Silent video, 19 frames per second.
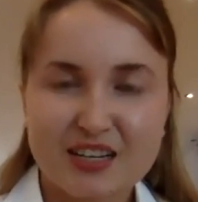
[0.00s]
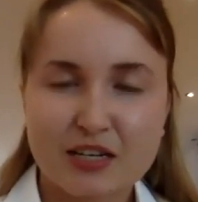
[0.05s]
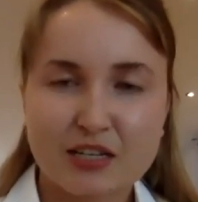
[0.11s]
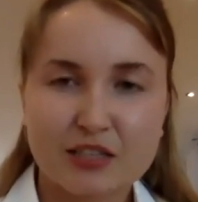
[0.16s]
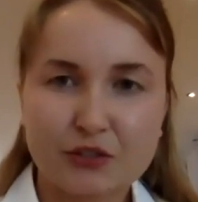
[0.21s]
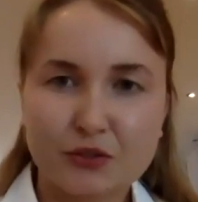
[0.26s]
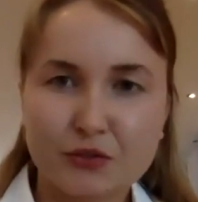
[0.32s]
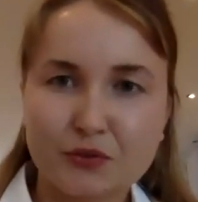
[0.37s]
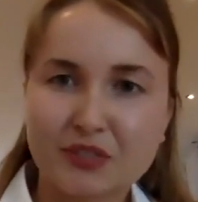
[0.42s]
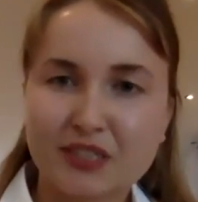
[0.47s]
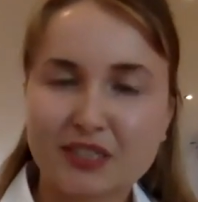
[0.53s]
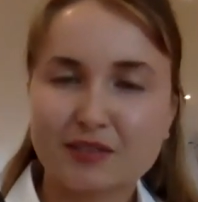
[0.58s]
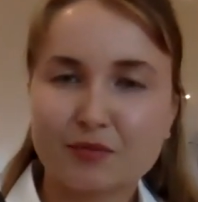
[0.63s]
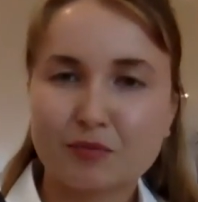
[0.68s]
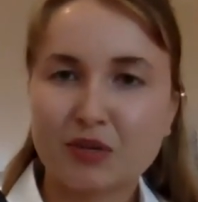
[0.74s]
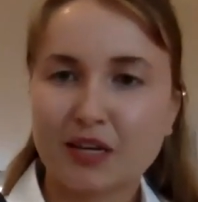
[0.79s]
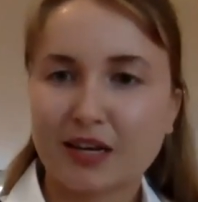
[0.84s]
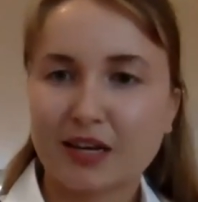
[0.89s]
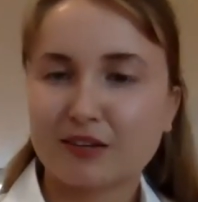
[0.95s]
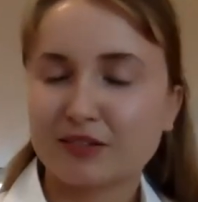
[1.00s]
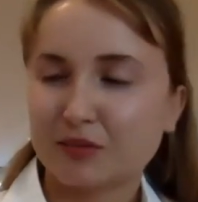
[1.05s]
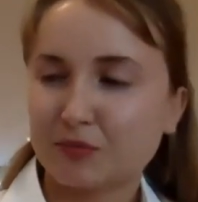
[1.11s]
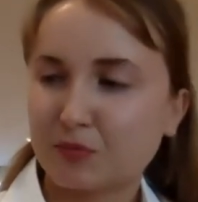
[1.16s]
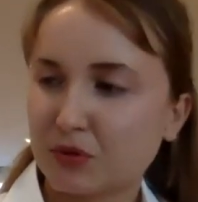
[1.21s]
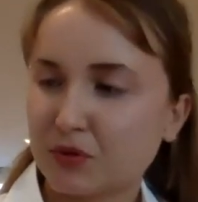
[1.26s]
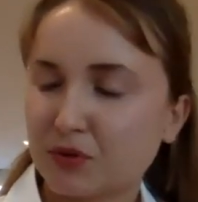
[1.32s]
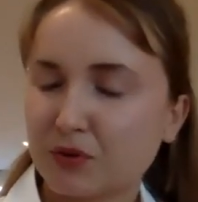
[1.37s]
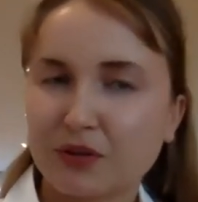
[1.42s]
Do read Mikkel's
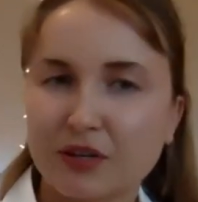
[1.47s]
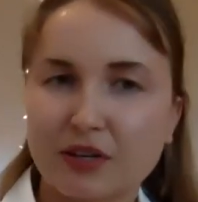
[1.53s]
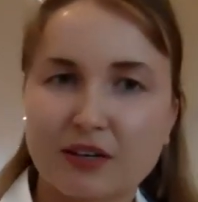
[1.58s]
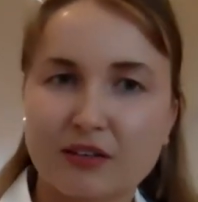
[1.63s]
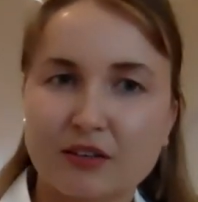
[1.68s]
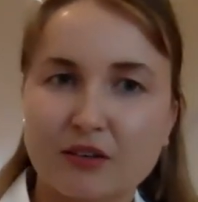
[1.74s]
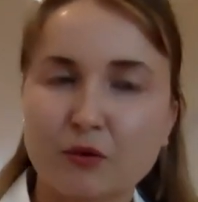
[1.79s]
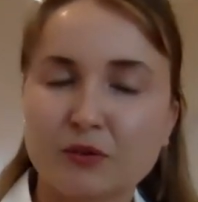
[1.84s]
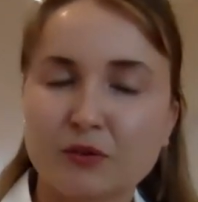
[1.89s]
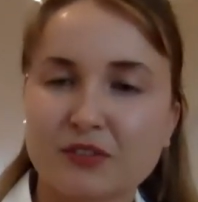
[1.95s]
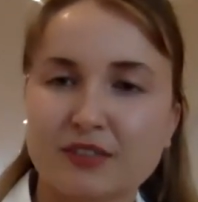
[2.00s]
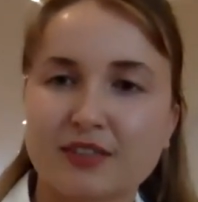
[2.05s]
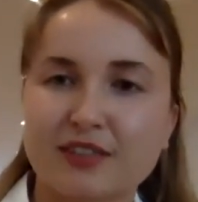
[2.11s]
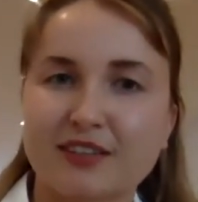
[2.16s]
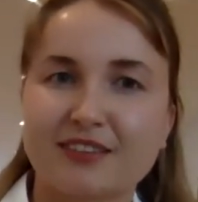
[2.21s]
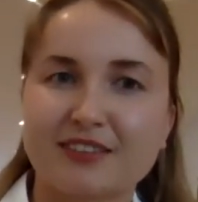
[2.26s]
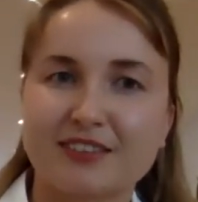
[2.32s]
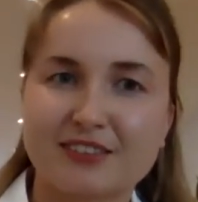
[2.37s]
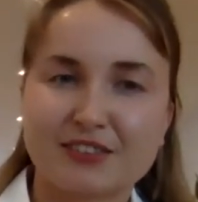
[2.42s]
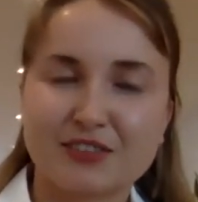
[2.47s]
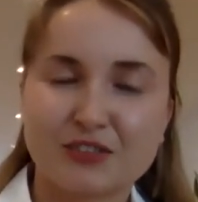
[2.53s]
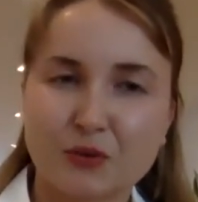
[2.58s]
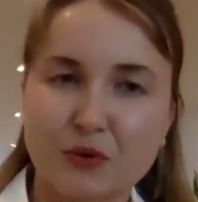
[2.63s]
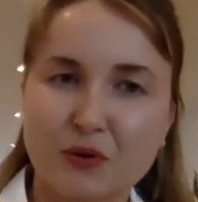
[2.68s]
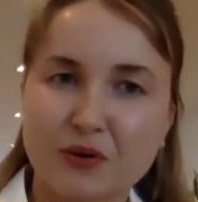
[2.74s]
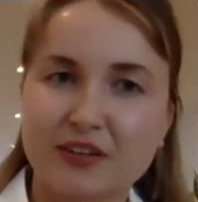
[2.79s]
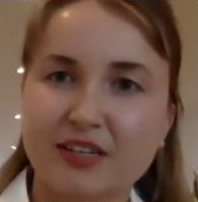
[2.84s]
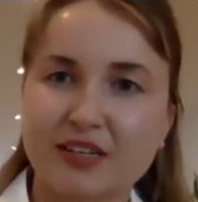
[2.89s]
book, and also the
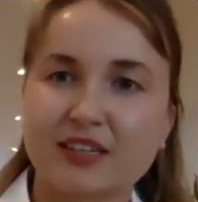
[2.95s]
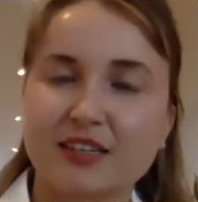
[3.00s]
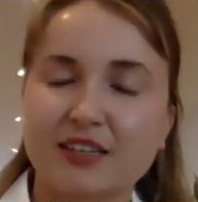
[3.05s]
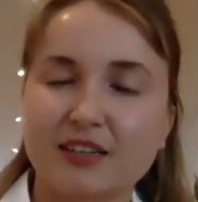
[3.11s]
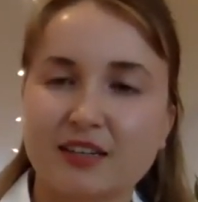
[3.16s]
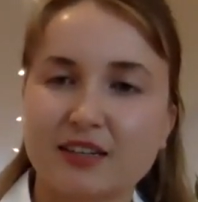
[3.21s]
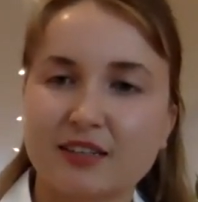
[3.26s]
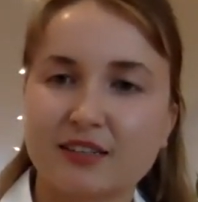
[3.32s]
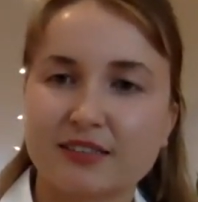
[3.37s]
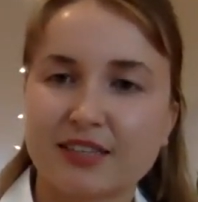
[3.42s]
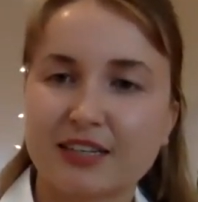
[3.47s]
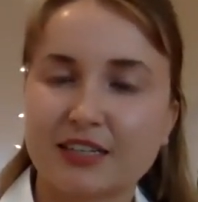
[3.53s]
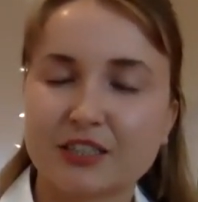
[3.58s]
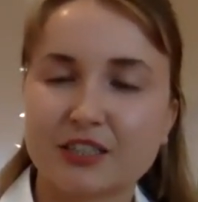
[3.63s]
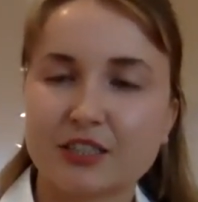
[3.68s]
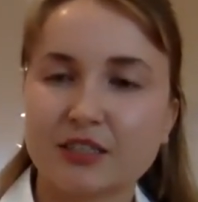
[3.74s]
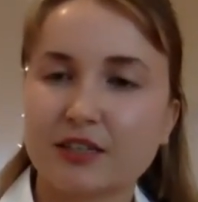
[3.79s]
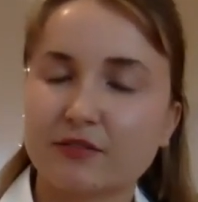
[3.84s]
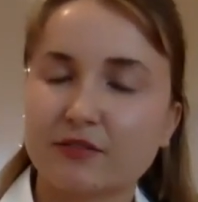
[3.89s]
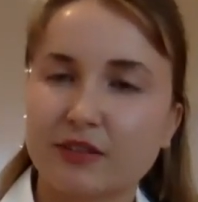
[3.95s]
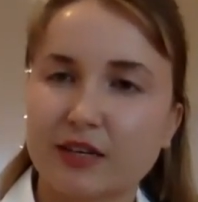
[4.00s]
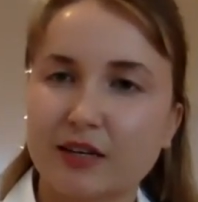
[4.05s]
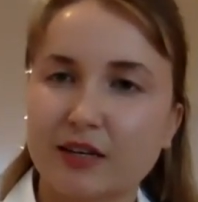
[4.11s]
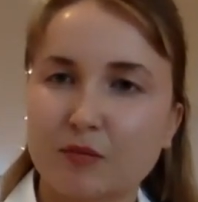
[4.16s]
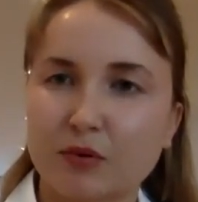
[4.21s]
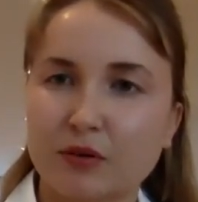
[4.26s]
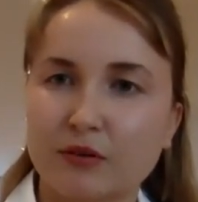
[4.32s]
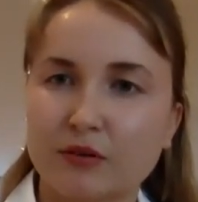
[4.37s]
story is actually
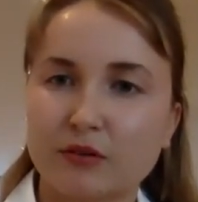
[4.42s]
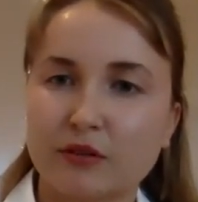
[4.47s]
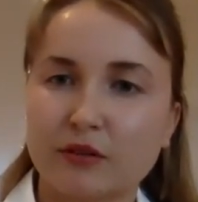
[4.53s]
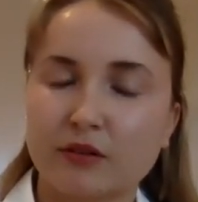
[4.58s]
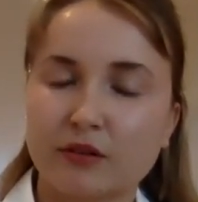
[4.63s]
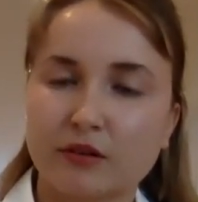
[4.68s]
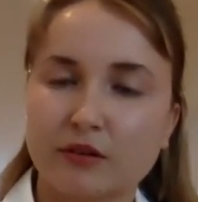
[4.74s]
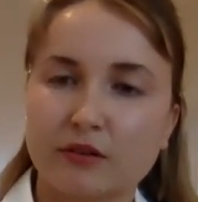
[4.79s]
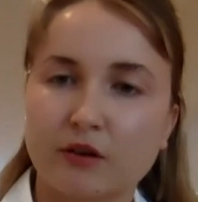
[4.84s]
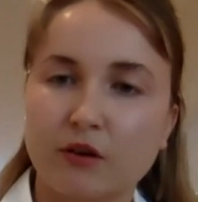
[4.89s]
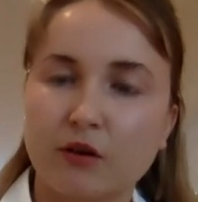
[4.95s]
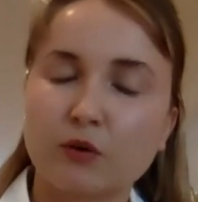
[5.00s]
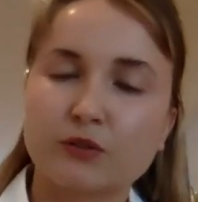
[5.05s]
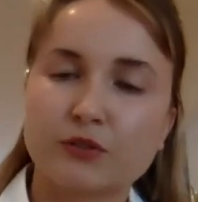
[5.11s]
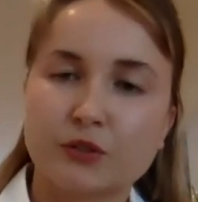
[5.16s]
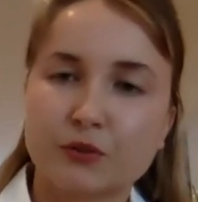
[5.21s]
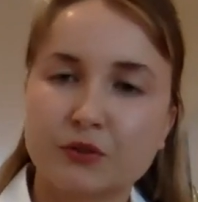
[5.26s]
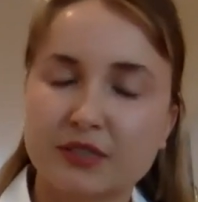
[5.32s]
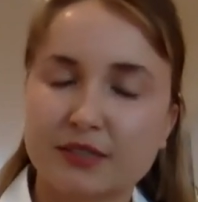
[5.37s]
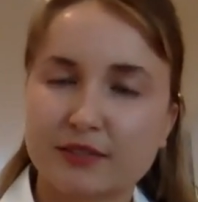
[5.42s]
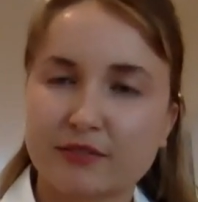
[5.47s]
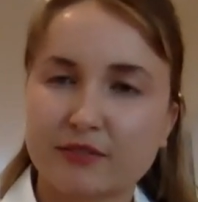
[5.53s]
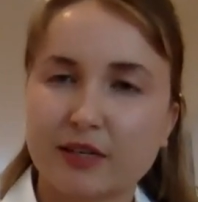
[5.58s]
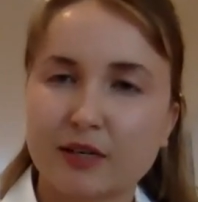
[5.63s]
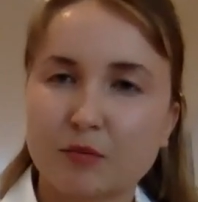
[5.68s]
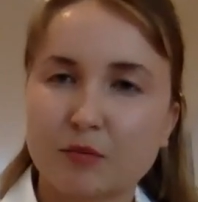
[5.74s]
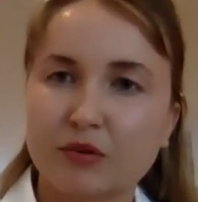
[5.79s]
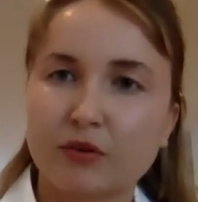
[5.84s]
available. The whole story is
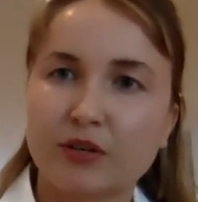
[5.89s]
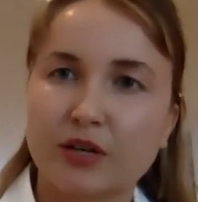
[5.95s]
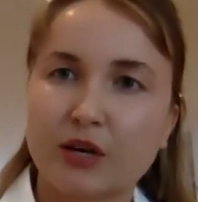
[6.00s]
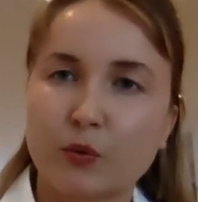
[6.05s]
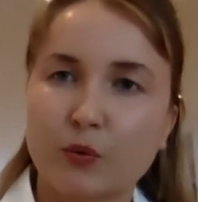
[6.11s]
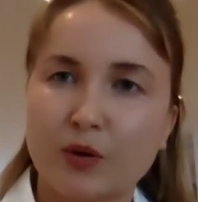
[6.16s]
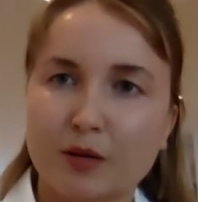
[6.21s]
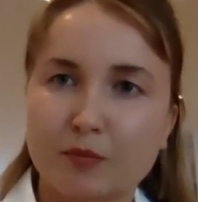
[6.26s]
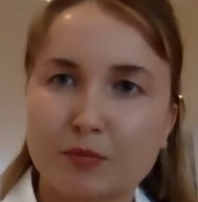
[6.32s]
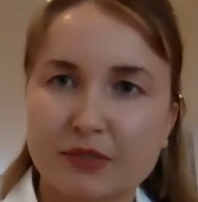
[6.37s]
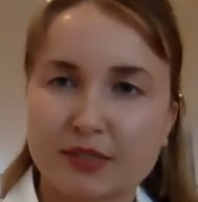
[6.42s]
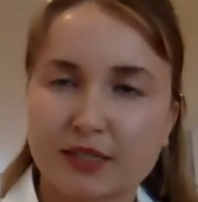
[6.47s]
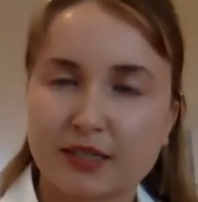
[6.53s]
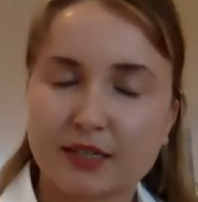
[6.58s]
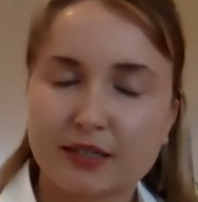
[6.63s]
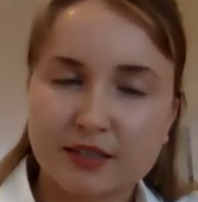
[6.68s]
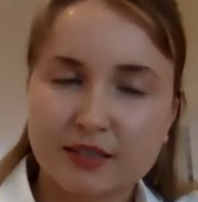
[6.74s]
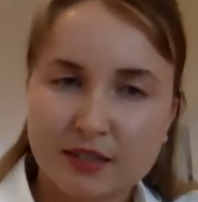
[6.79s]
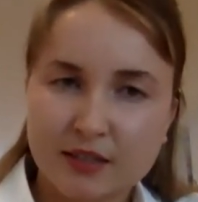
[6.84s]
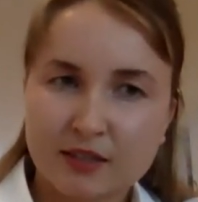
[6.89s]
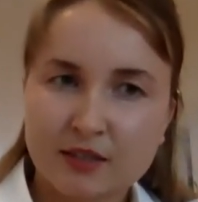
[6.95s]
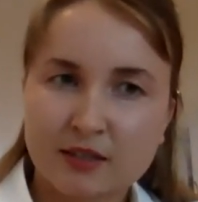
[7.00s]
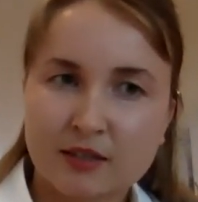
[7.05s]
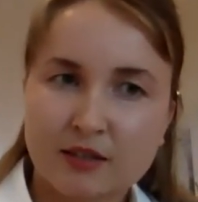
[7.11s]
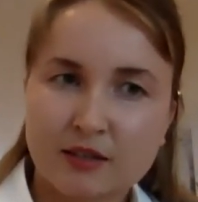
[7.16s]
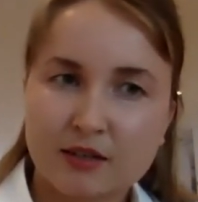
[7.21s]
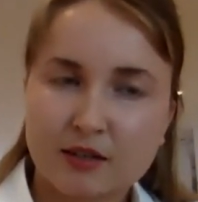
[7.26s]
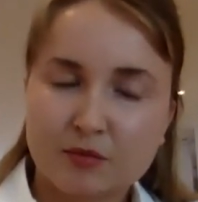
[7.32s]
available on our website.
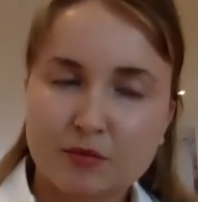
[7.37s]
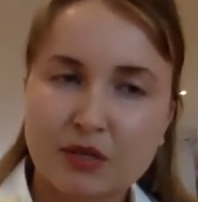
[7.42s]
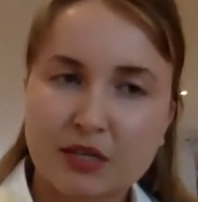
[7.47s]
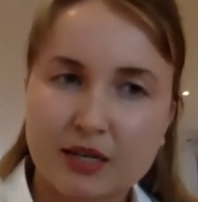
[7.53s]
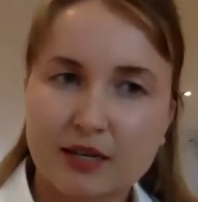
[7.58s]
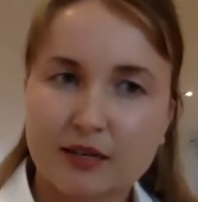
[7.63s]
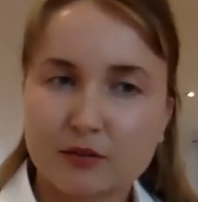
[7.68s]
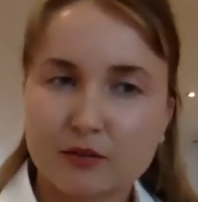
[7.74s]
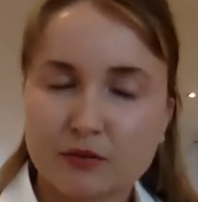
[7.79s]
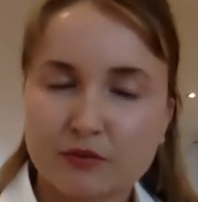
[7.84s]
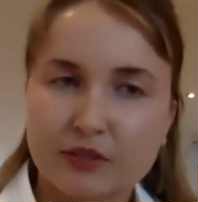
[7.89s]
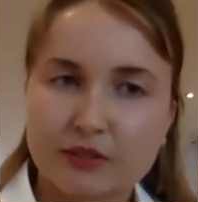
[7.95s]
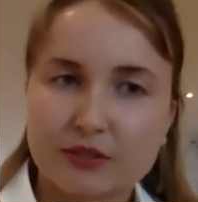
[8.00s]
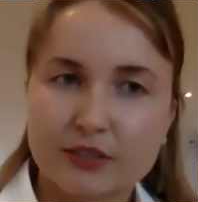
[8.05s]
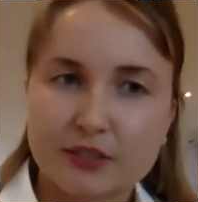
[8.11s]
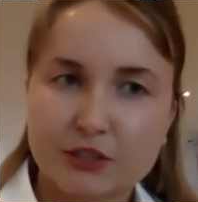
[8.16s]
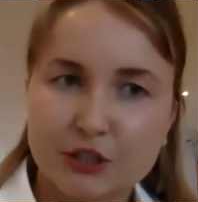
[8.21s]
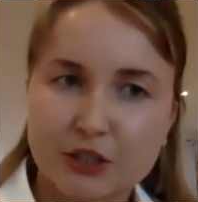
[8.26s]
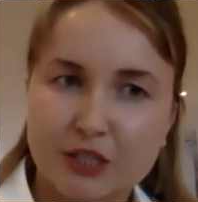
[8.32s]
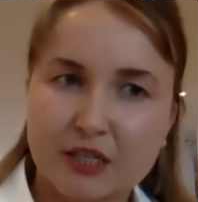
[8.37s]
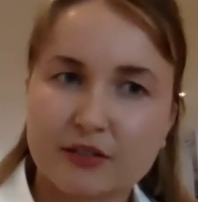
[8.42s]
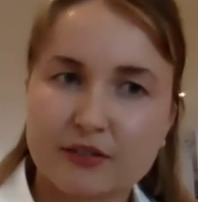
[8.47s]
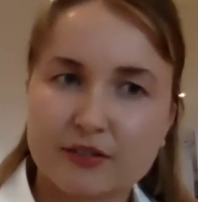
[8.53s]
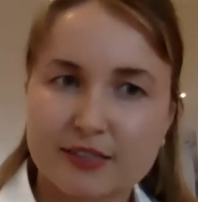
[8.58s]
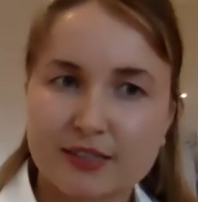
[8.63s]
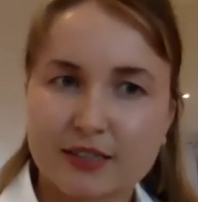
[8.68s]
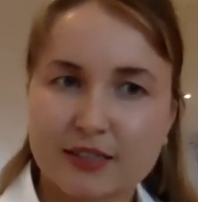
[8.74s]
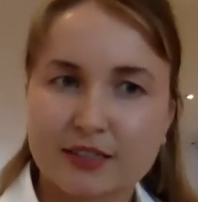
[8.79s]
Mikkel very
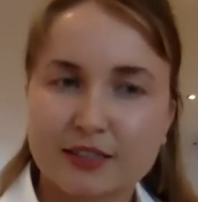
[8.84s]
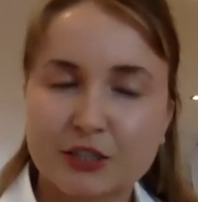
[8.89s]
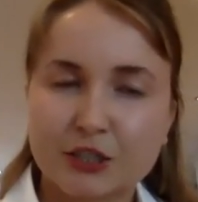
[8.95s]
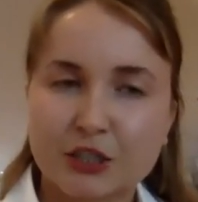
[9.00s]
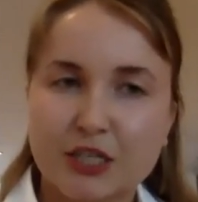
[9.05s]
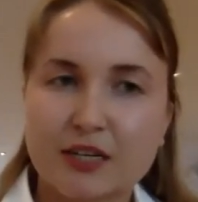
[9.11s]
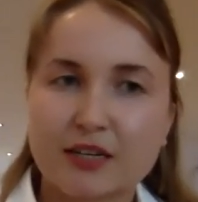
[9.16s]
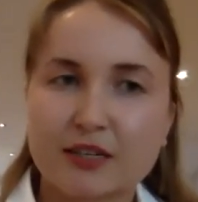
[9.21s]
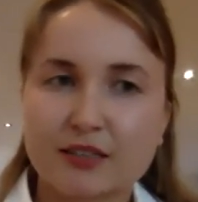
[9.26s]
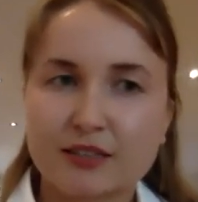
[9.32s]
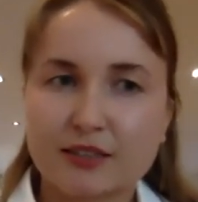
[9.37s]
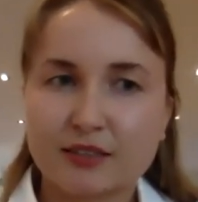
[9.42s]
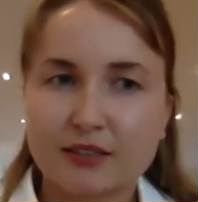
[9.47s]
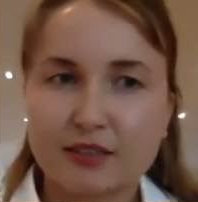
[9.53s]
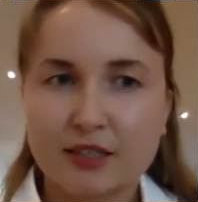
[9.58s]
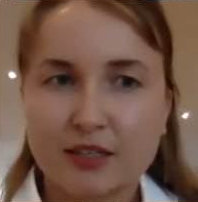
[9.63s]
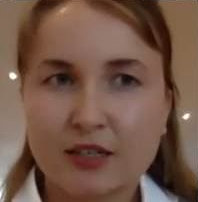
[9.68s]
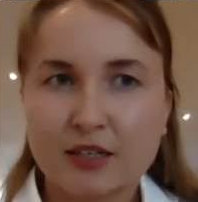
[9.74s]
generously shared it.